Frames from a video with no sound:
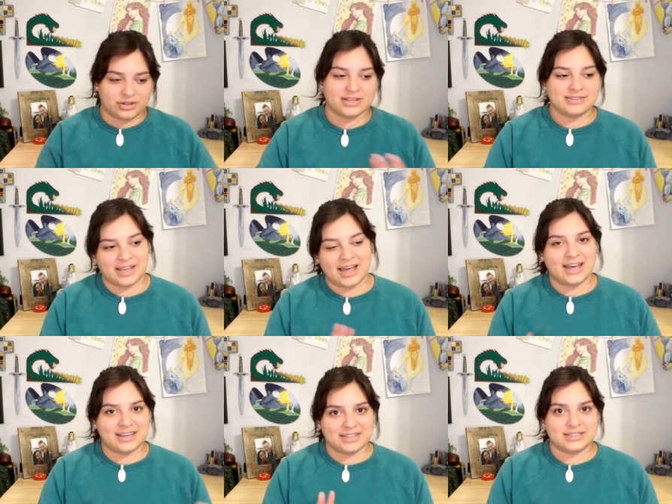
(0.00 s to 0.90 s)
Like,
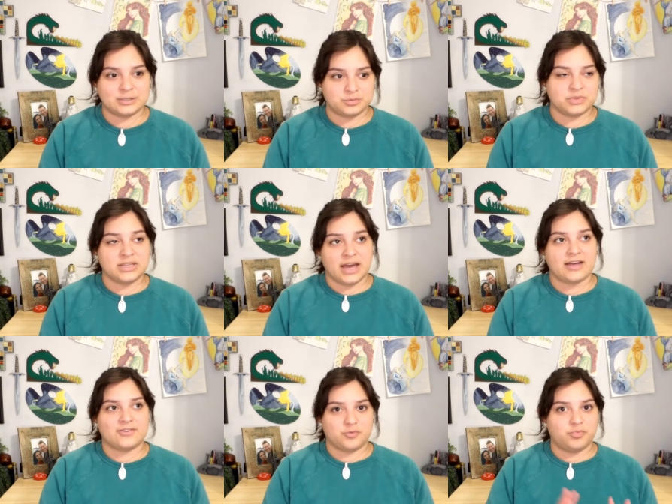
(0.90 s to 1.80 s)
nah,
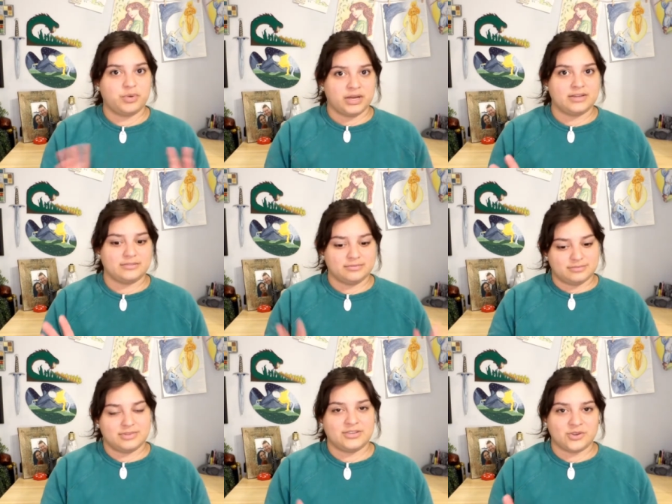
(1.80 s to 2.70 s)
yes, but
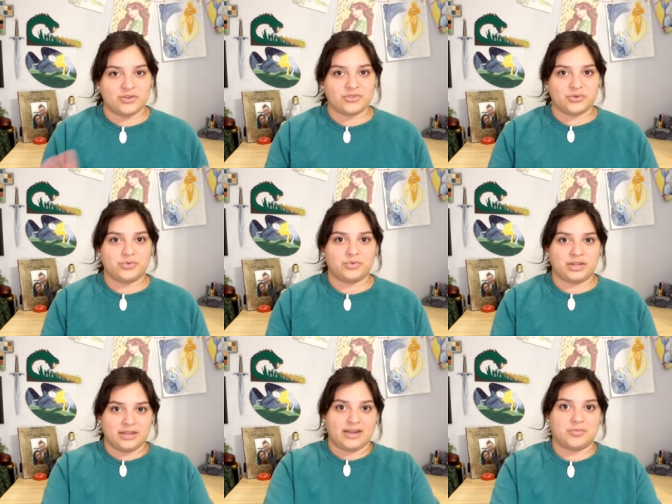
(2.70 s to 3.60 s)
he's also
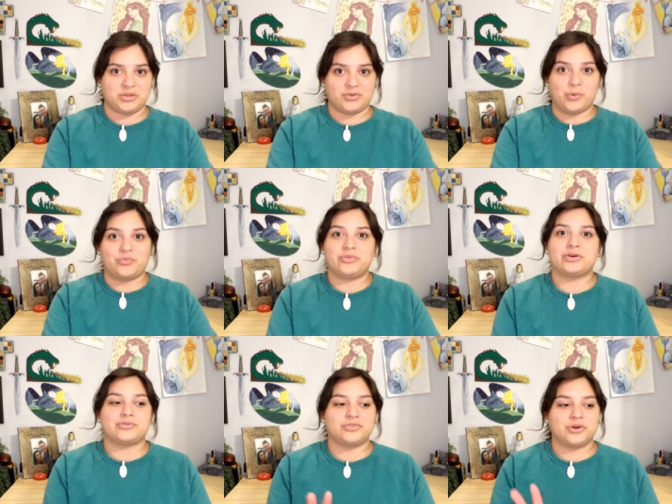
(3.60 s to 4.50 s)
in the enemy's home
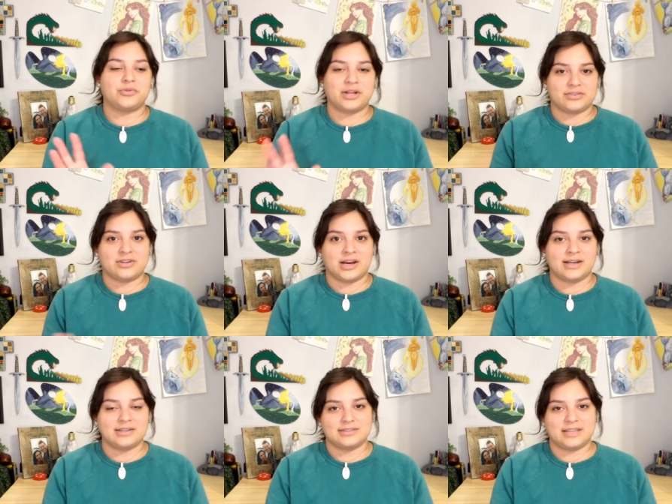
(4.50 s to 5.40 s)
field. So let's
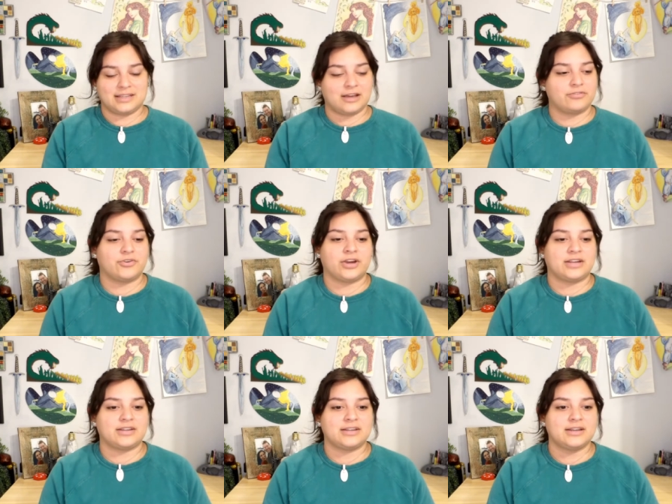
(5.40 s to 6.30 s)
not take that for
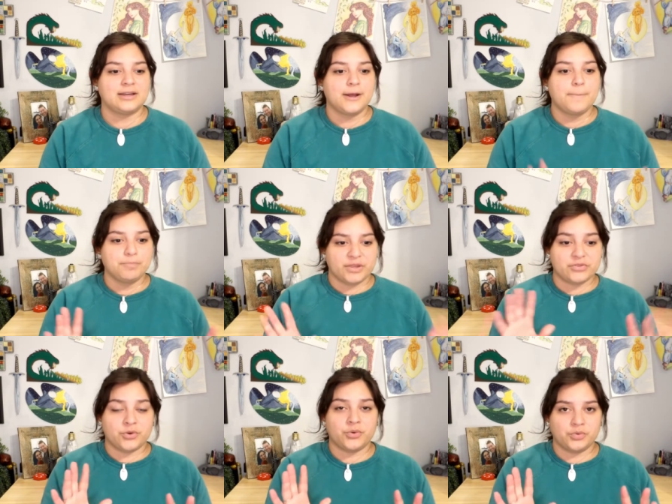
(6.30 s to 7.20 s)
granted.
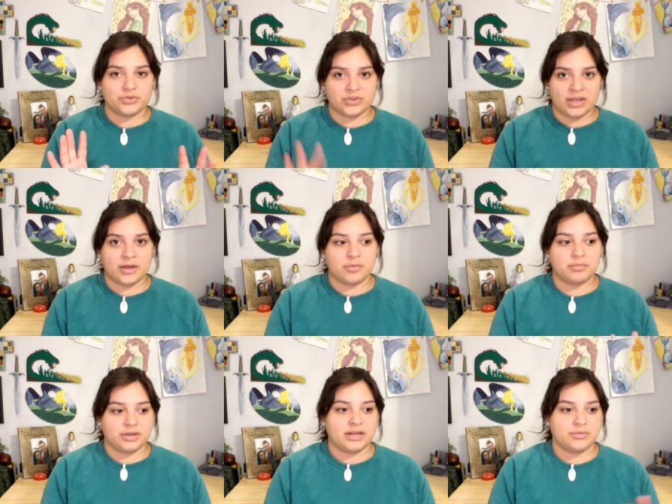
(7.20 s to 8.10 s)
And so Sam
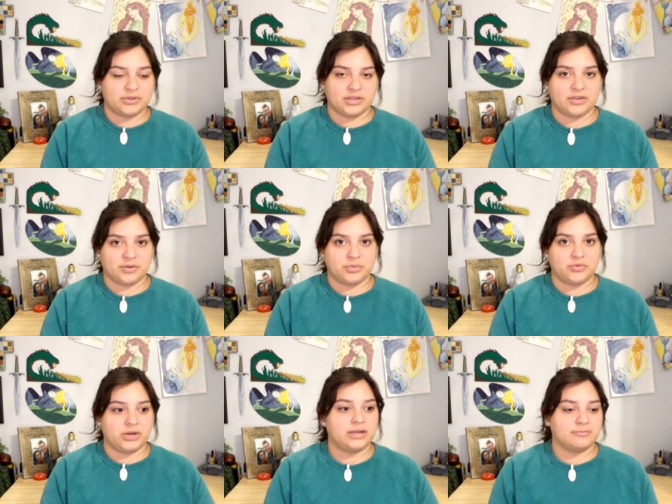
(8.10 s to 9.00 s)
being able to give up the
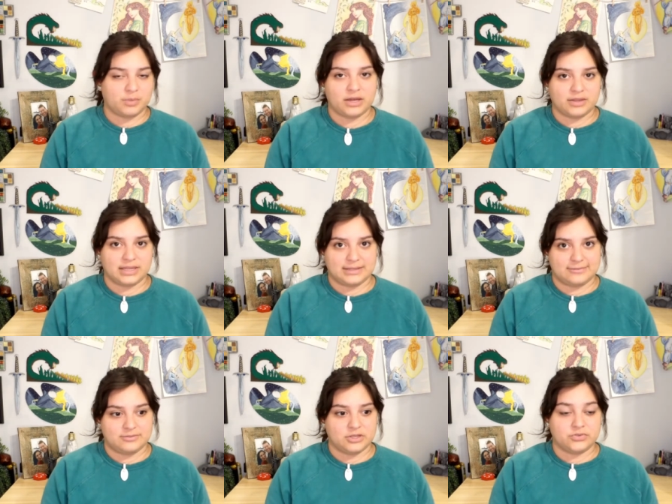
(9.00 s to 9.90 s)
ring, I think,
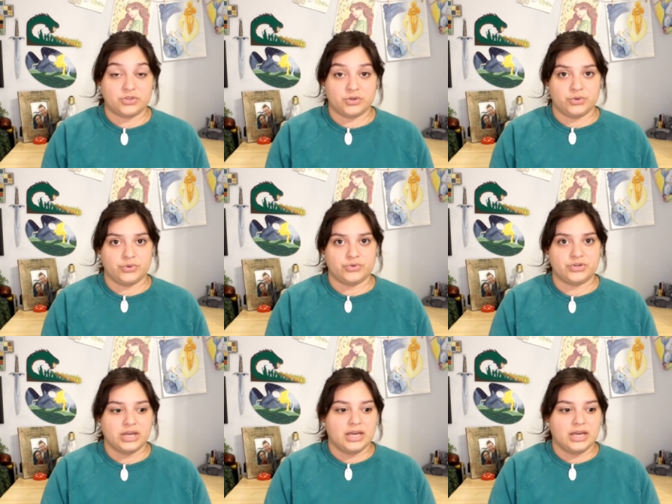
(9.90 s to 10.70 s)
is, is huge.